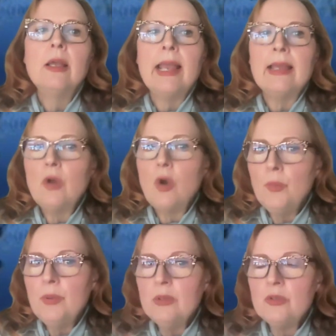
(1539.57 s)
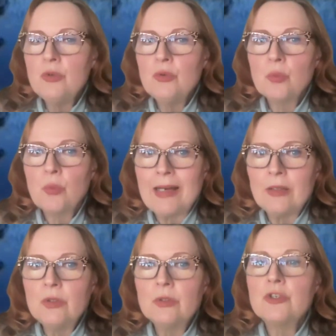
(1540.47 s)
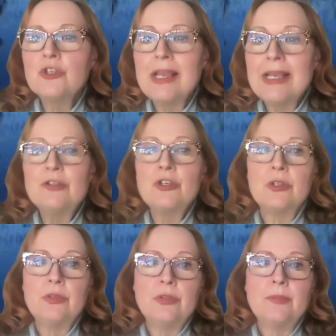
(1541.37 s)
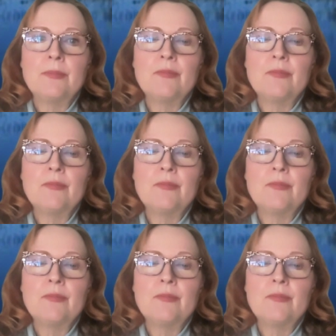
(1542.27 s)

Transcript: and open to radical changes.